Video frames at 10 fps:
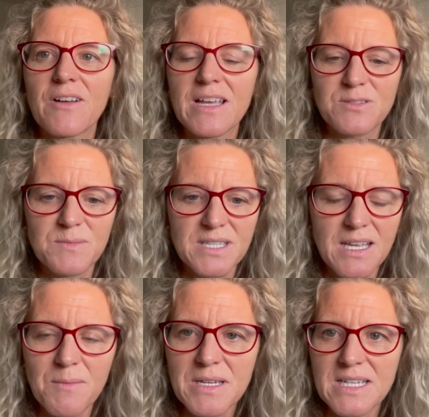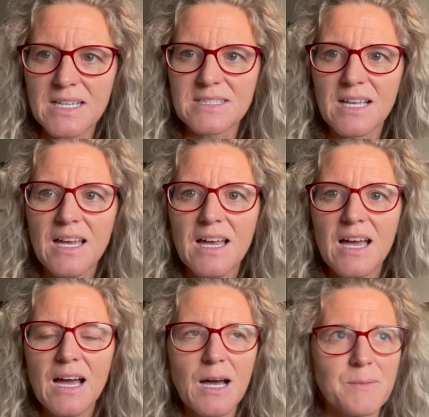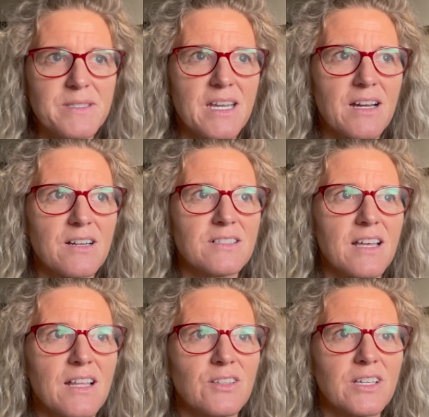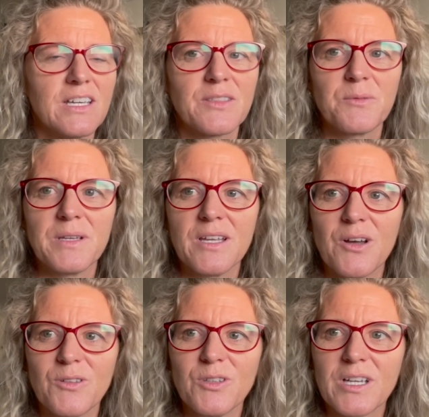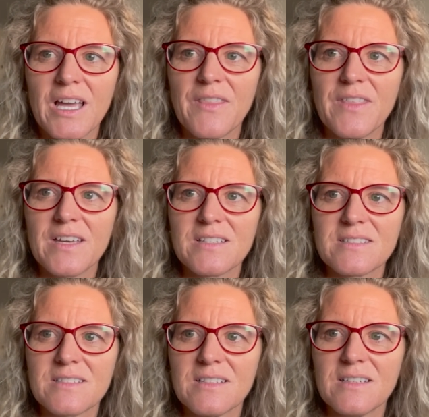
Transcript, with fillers: Okay, so I'm sitting at my desk upstairs and looking out the window. Look at this.